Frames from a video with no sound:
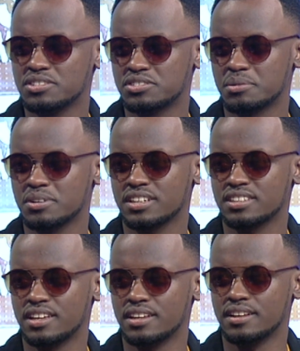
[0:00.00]
gishoboka
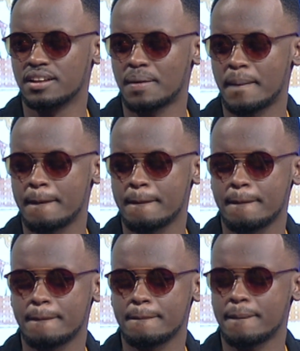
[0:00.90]
cyane.
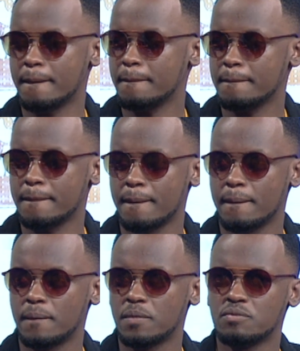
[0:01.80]
Yeah.
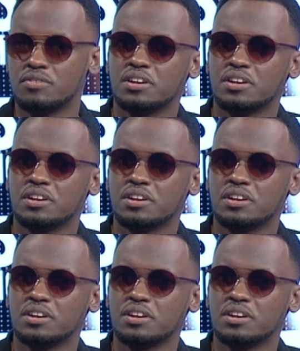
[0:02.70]
Urumva